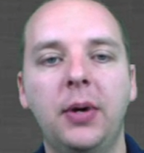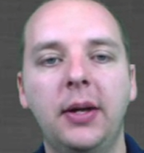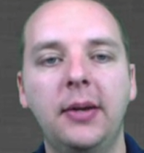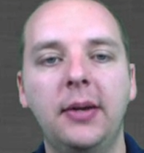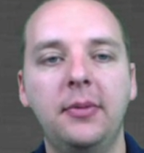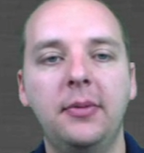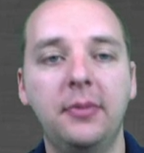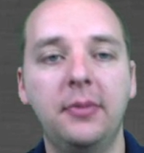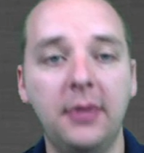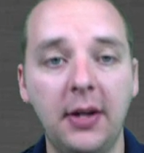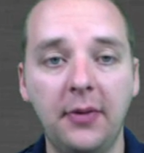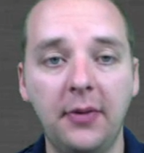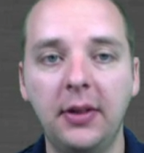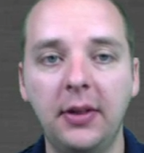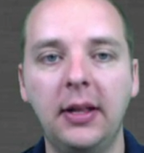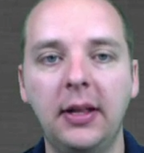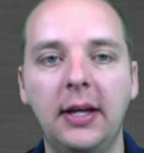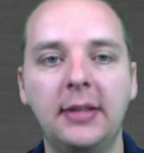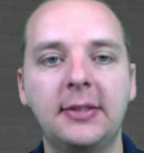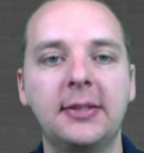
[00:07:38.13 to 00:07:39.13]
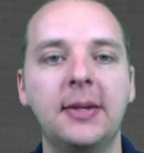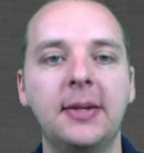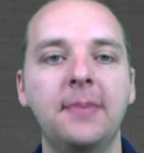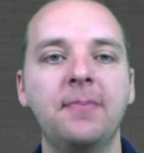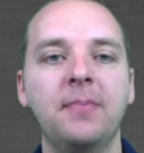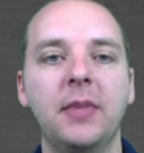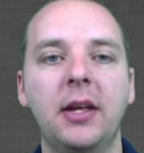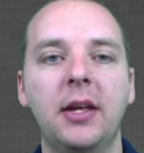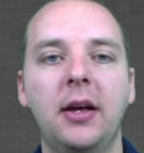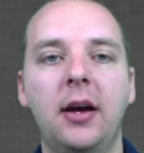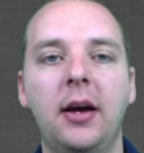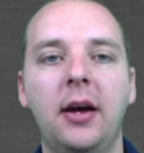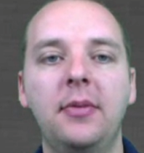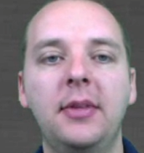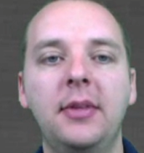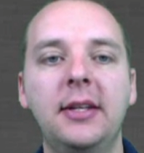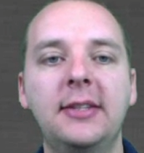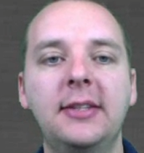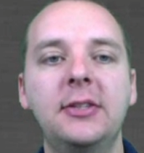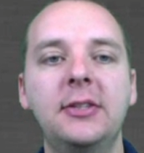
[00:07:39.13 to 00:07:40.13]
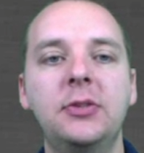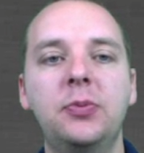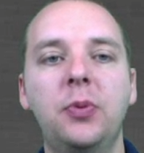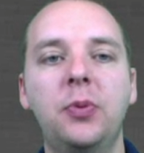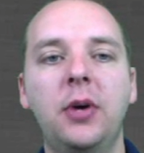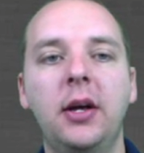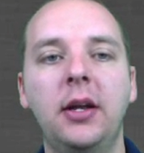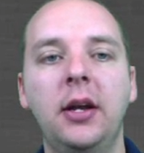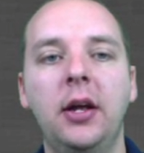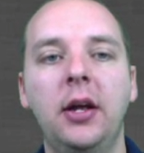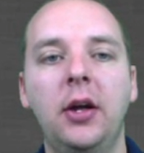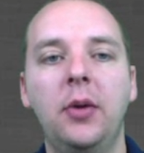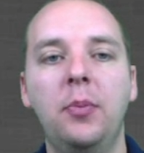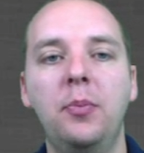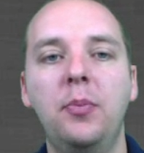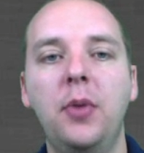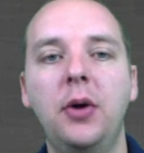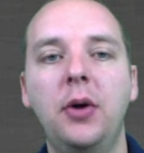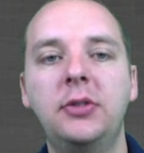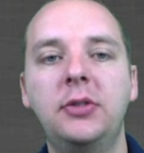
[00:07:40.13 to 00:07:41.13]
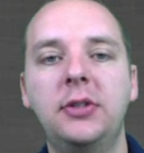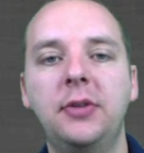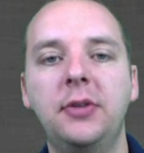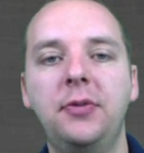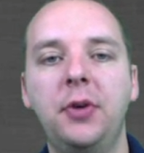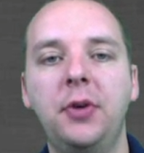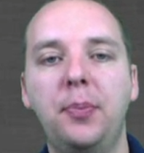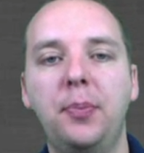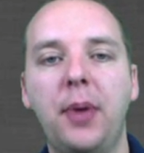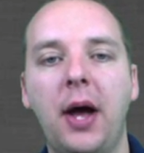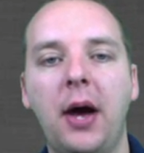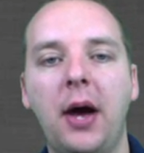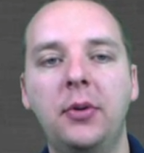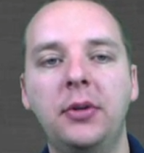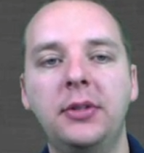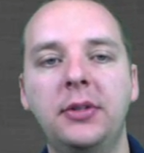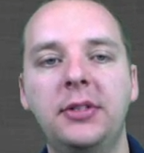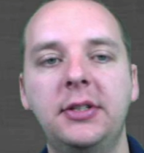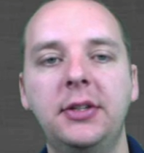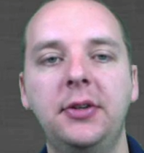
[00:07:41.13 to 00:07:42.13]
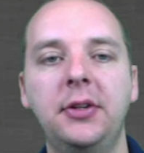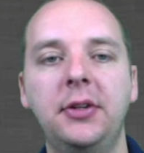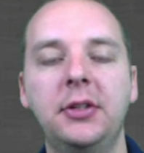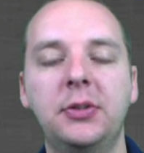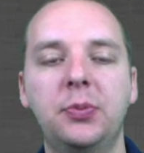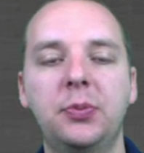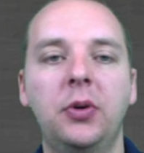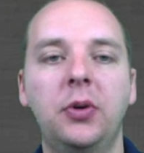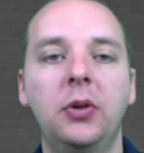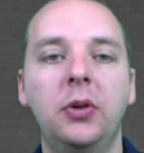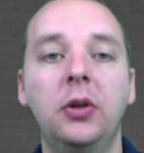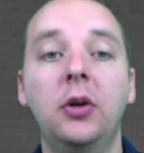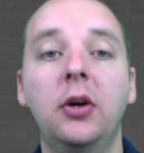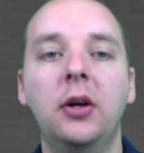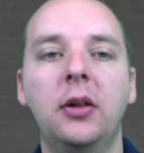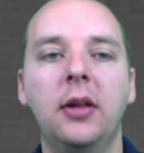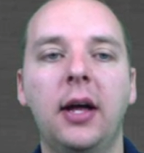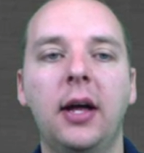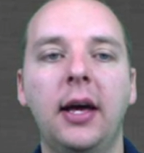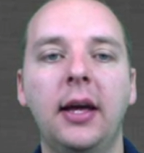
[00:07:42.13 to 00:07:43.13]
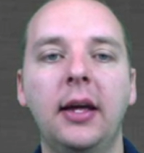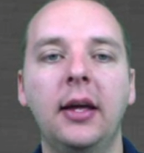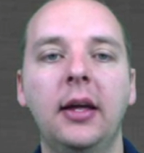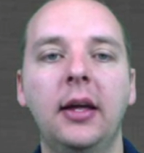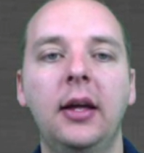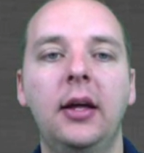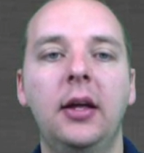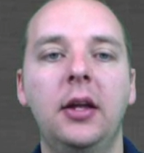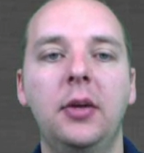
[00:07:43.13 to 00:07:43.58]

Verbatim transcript: But nevertheless, uh, this is what most of your power series will look like.